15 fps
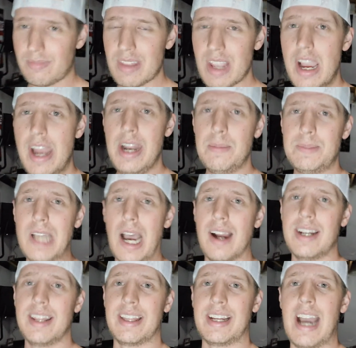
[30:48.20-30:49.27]
I end up
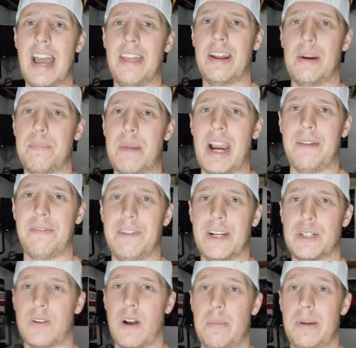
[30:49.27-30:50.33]
talking to the guy that I'm buying
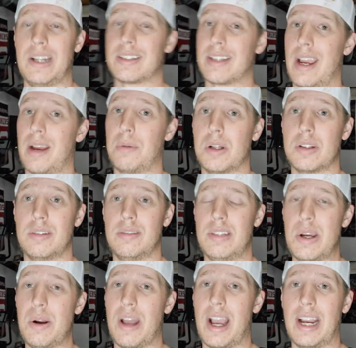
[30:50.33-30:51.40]
fish from, and he's like, well,
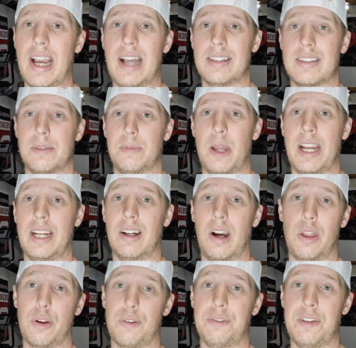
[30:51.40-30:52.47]
dude, I got some like
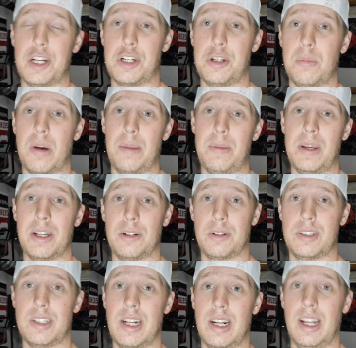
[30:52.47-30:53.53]
other fish you might be
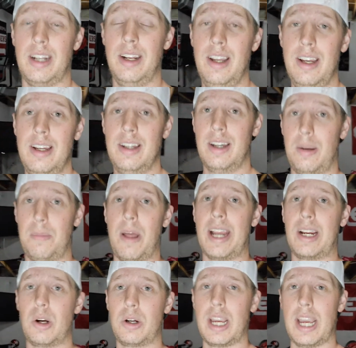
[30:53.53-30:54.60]
interested in. I'm
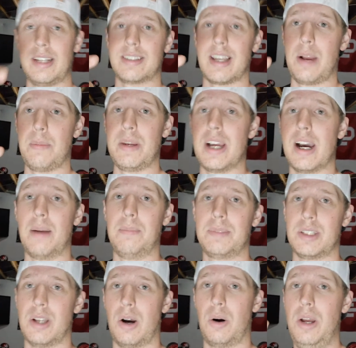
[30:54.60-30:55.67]
like, okay, sign me up.
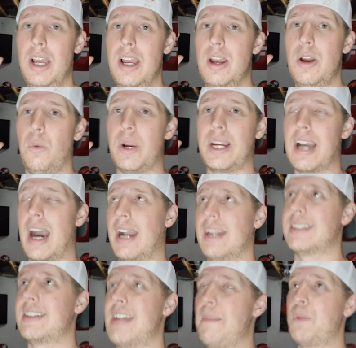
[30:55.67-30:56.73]
So we kind
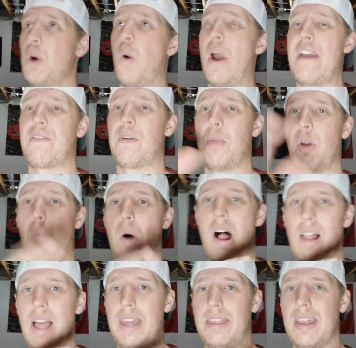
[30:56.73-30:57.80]
of stepped away from the
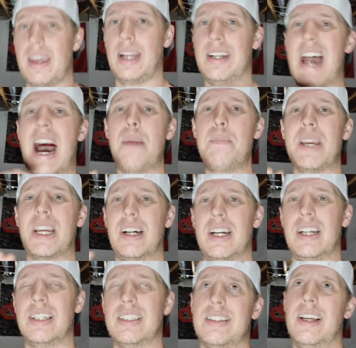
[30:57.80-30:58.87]
walleye thing, not
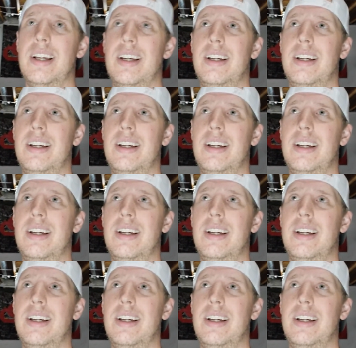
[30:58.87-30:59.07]
because